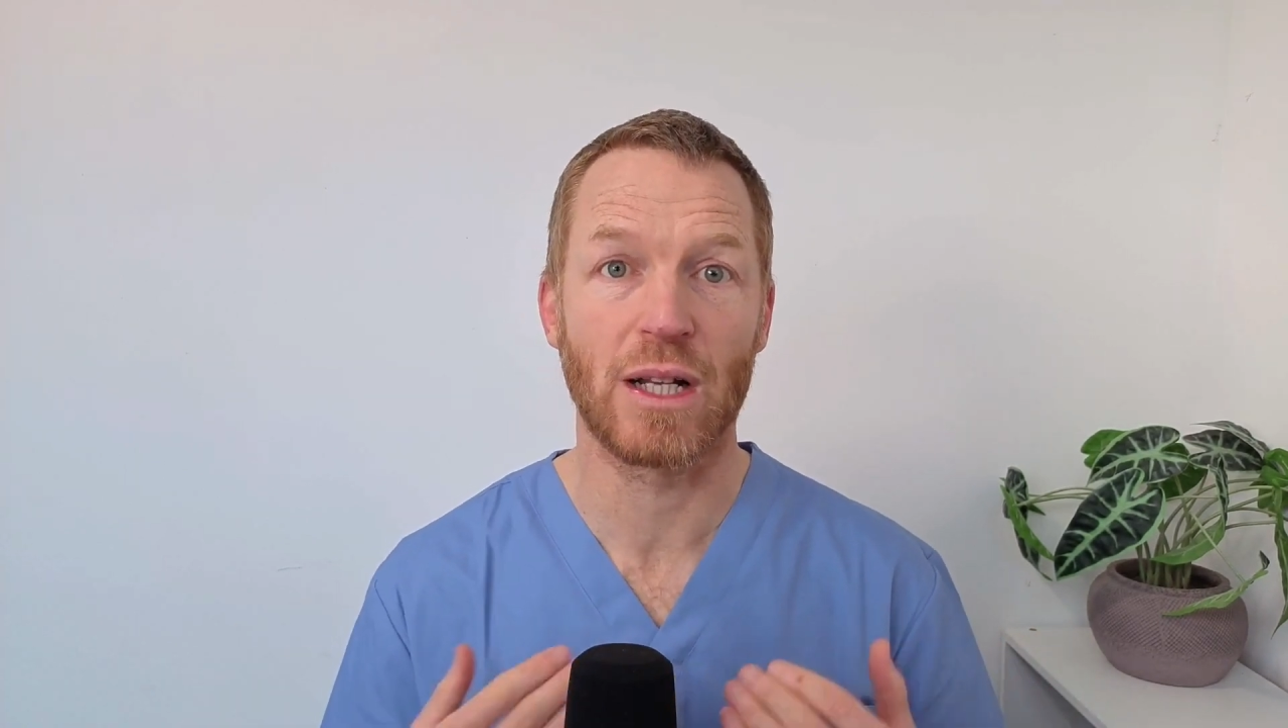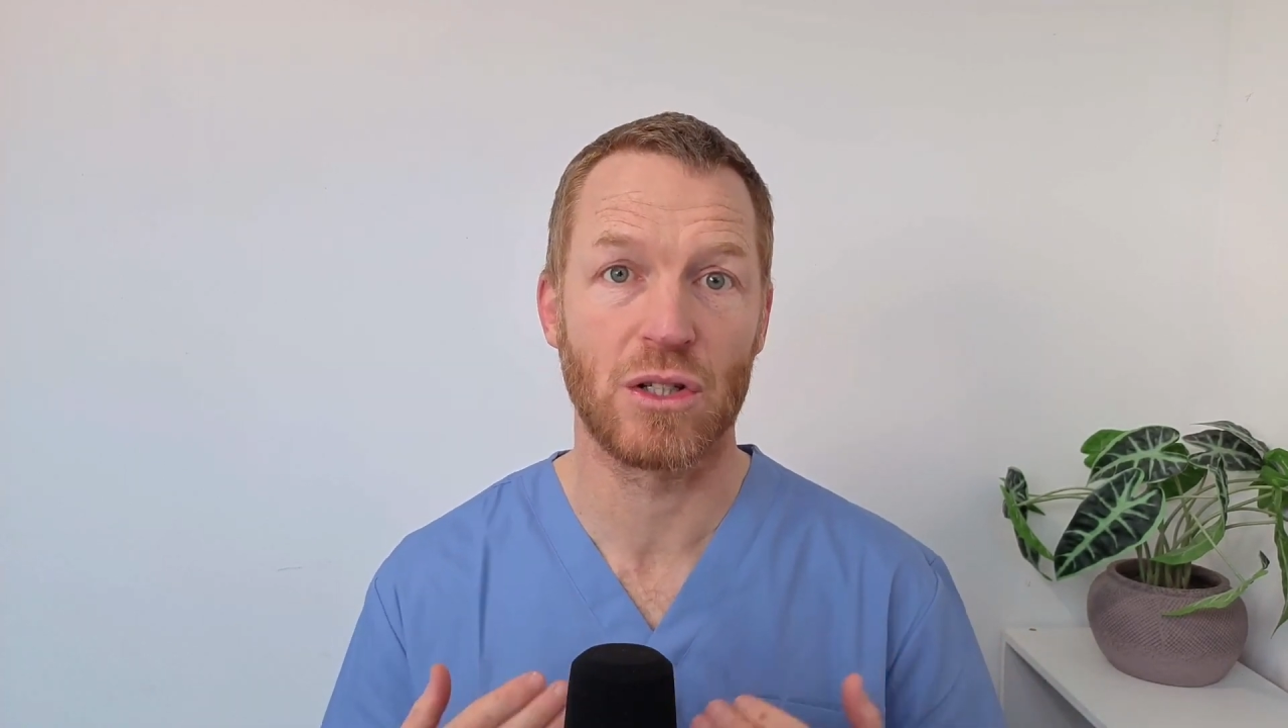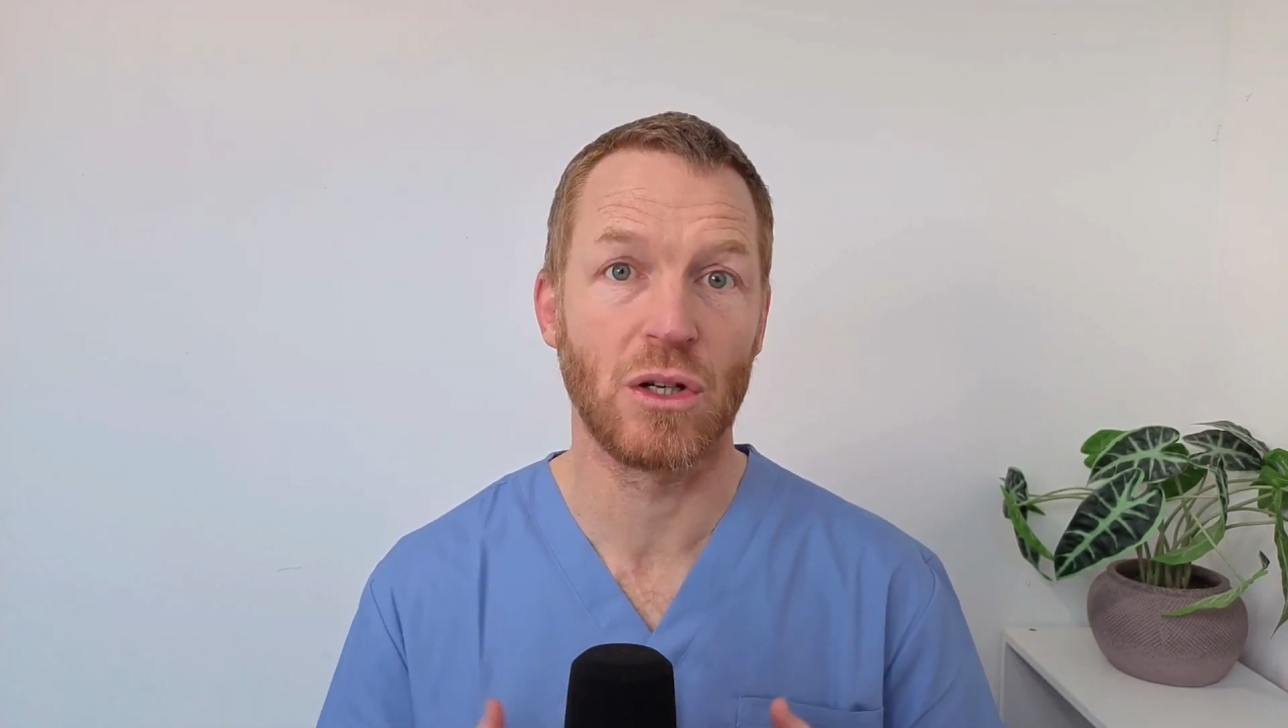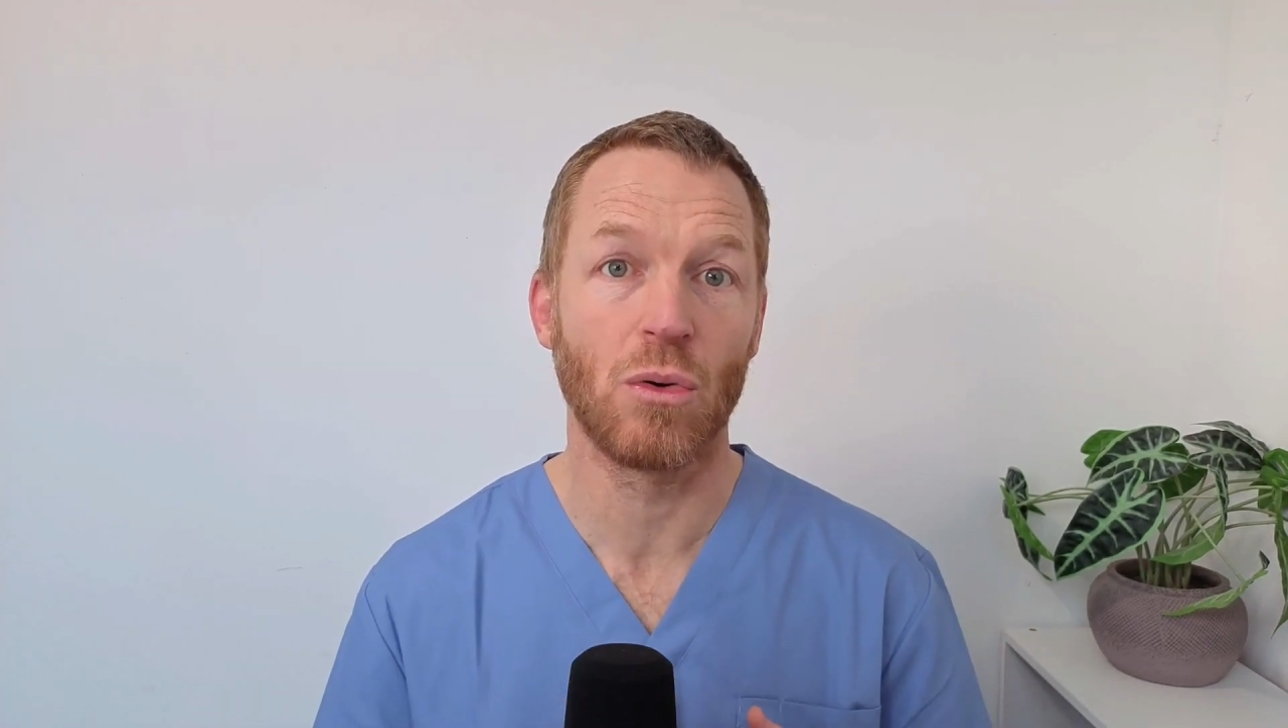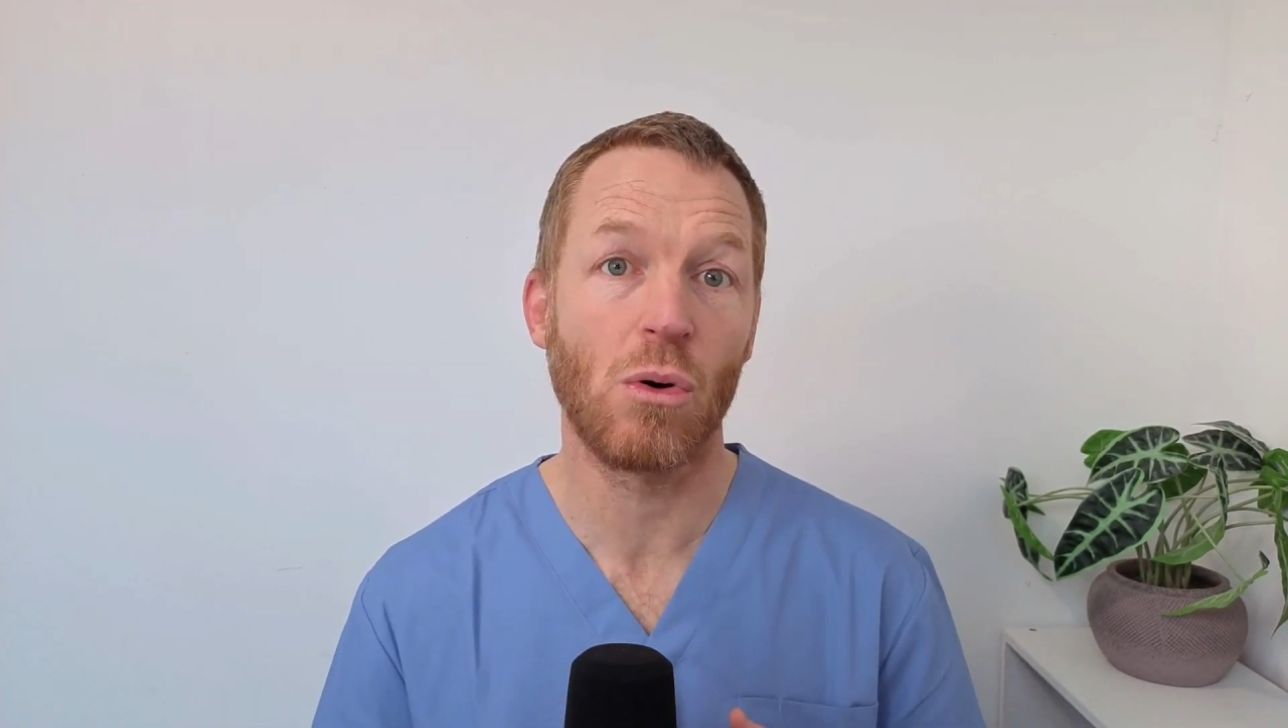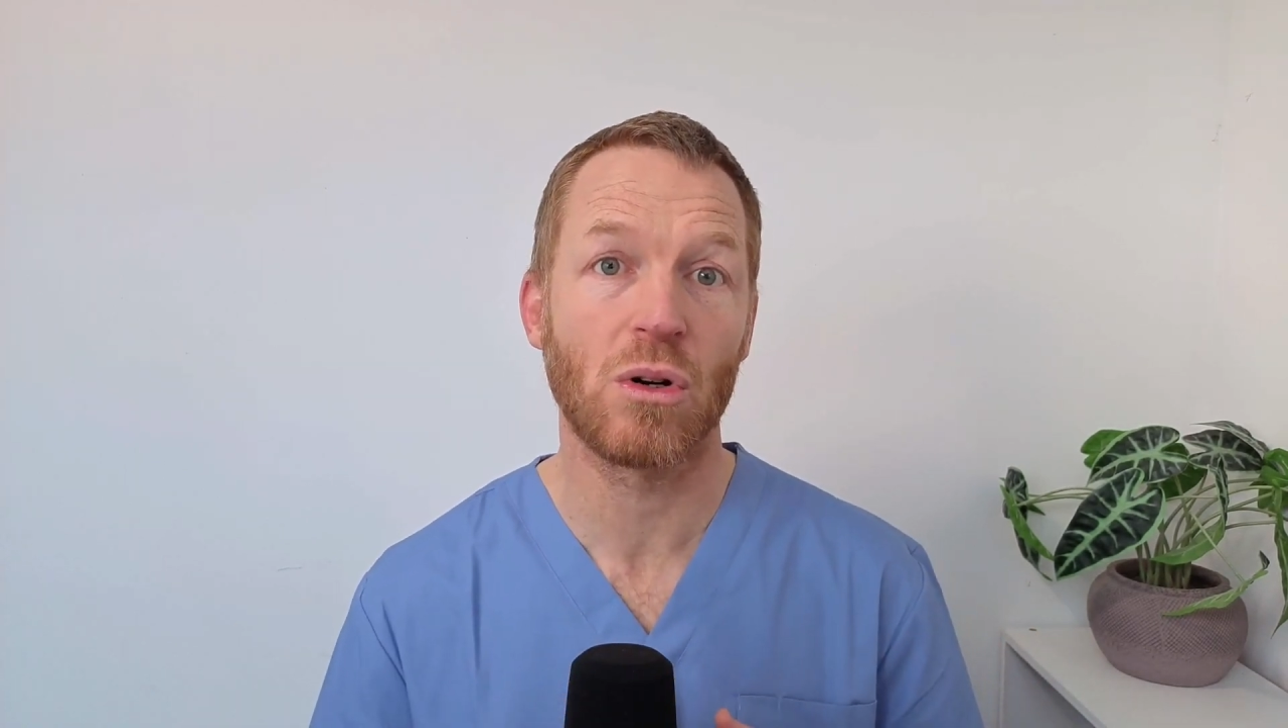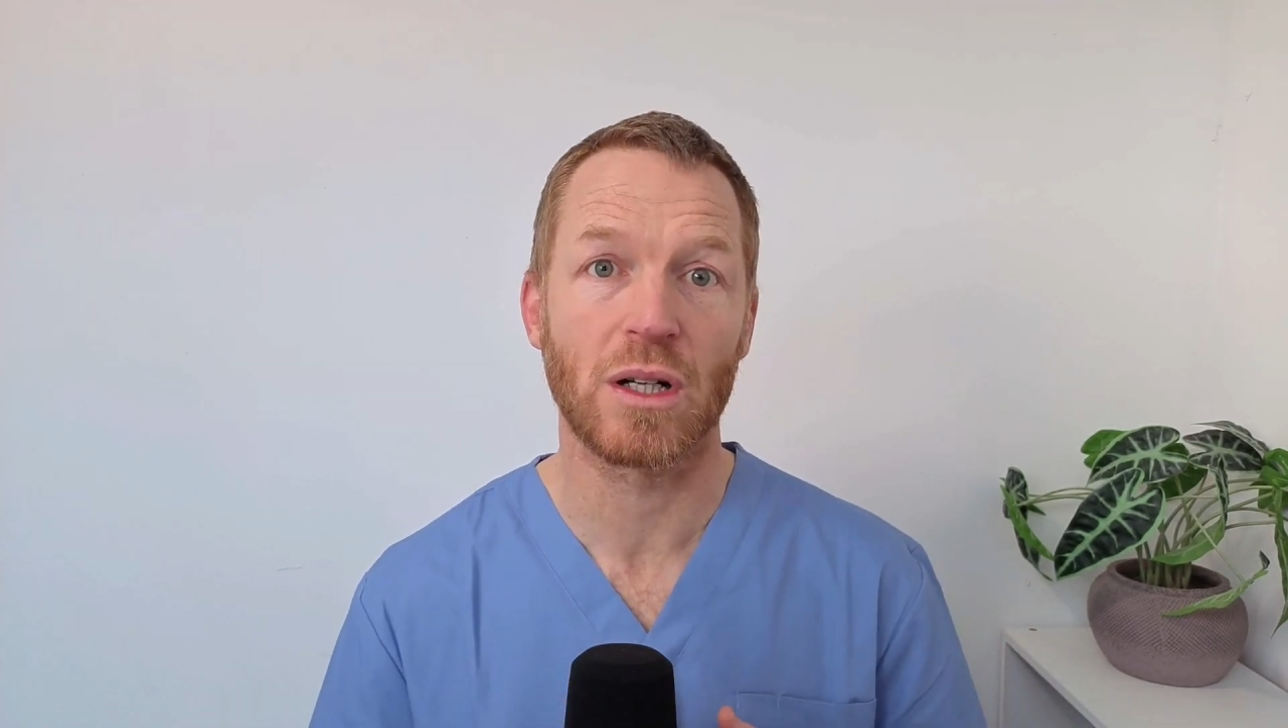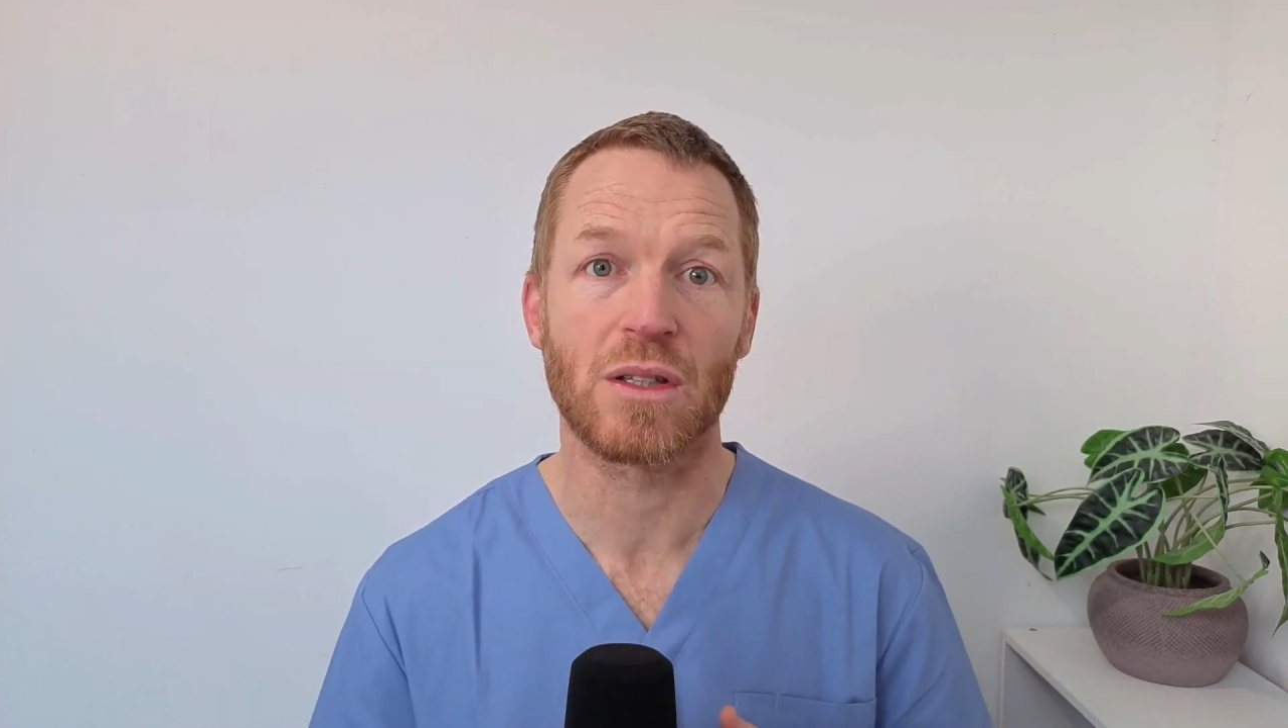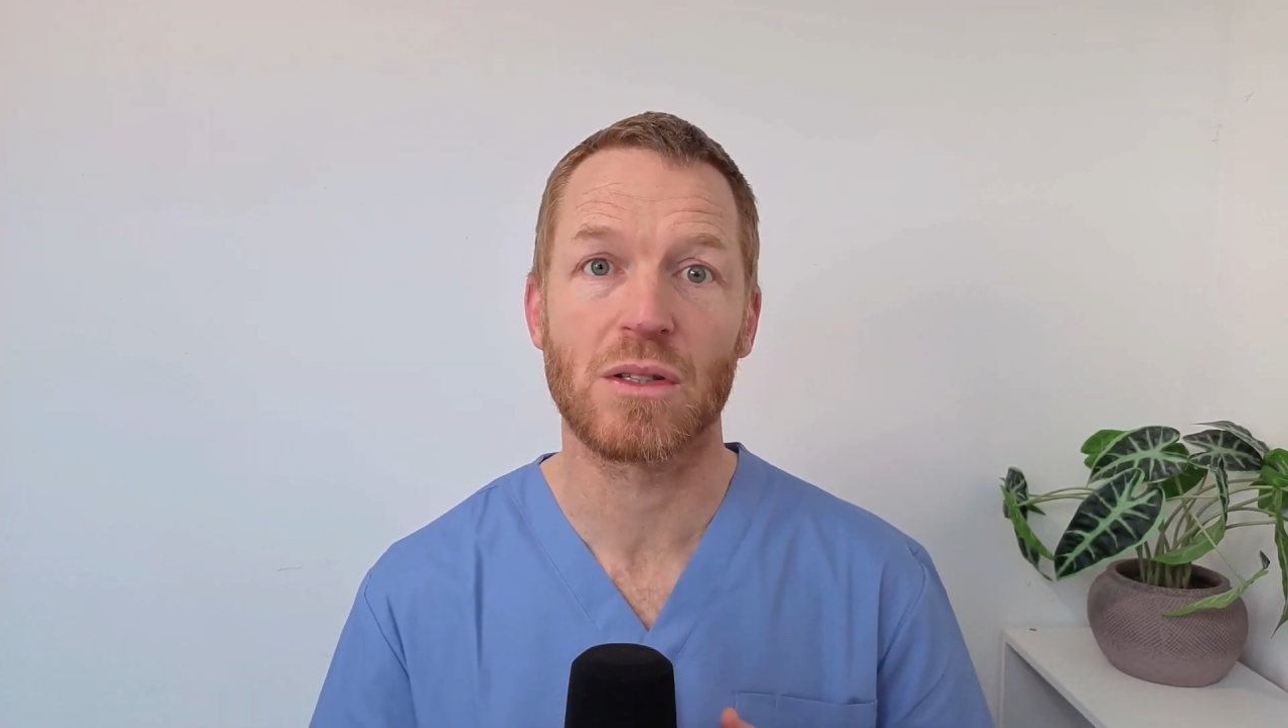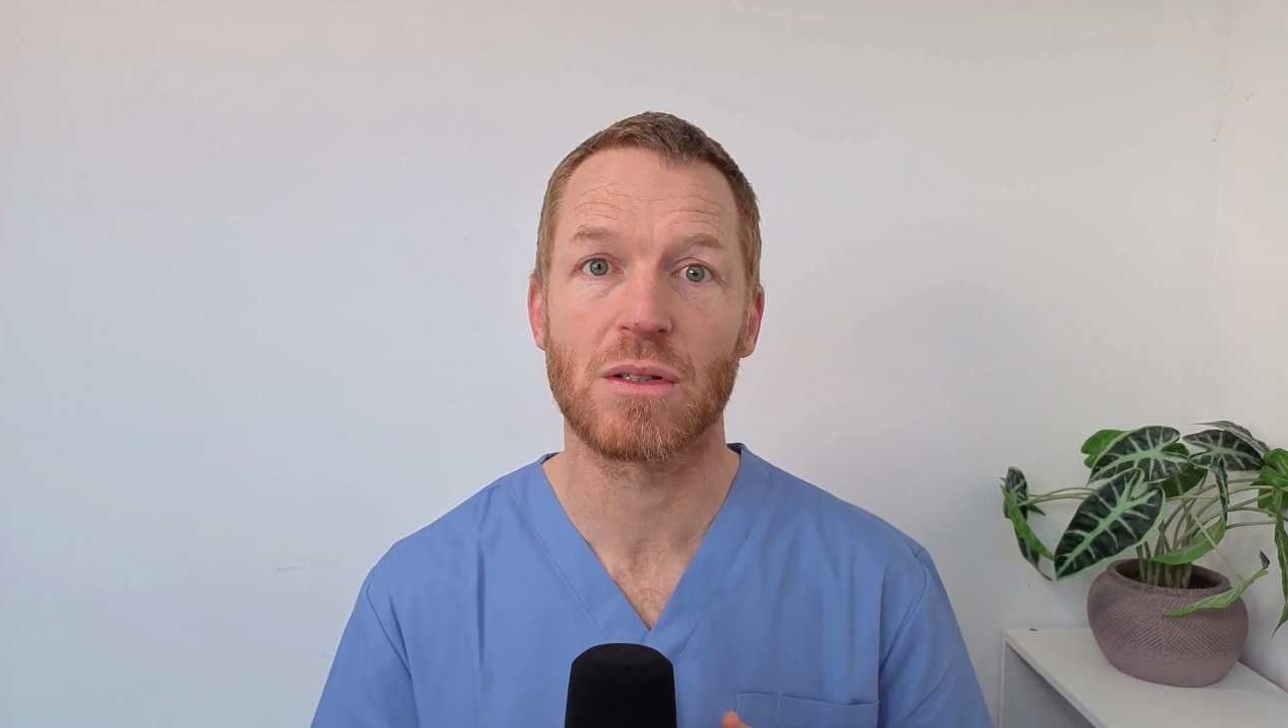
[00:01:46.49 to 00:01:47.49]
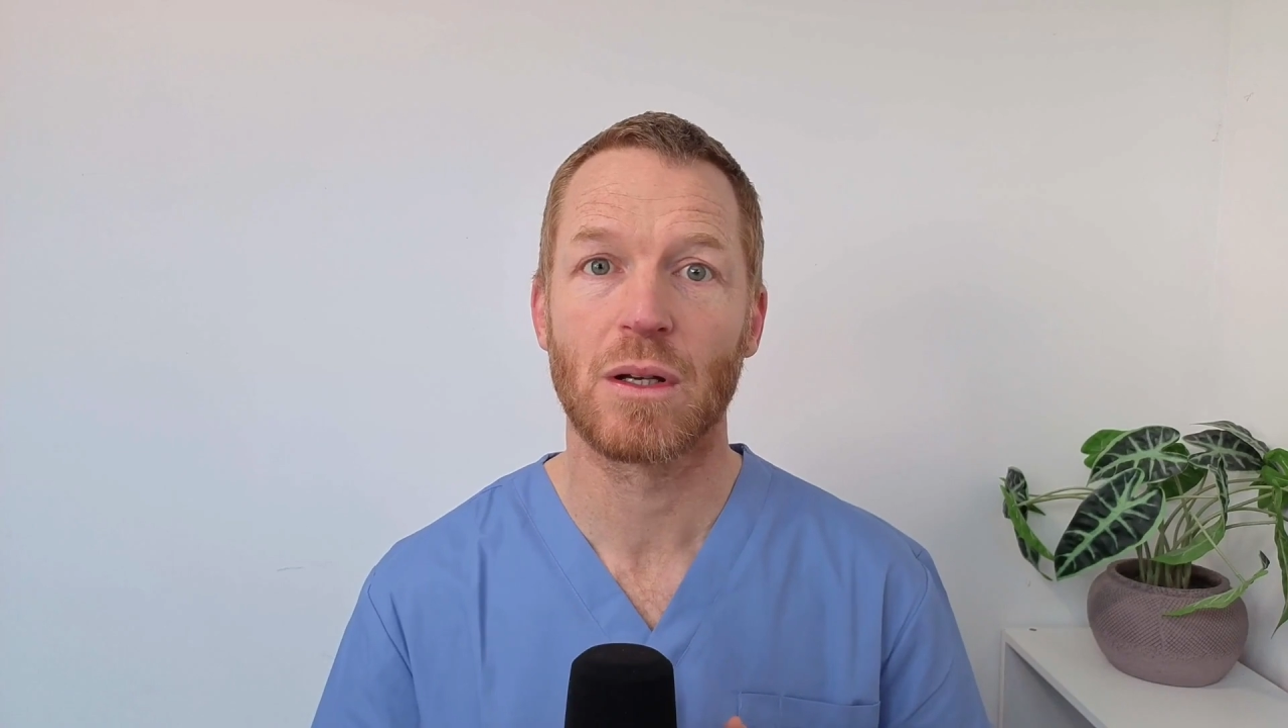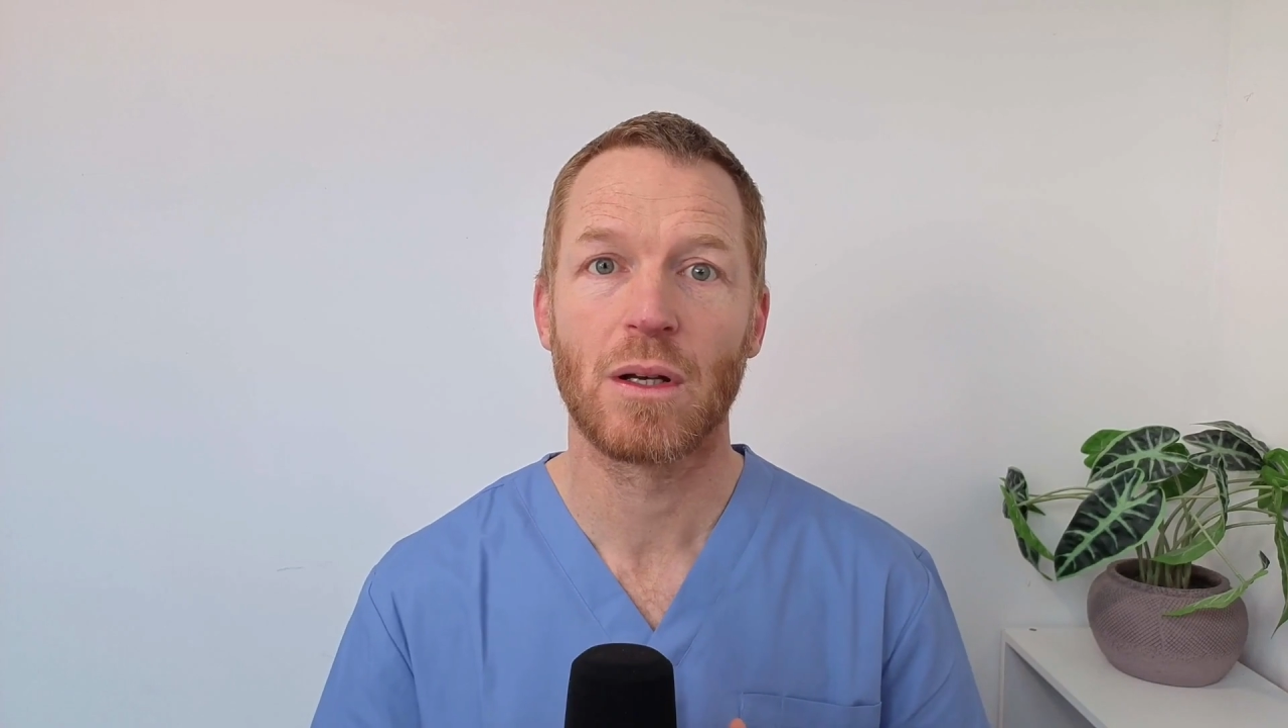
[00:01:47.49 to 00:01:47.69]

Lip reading: to your organs.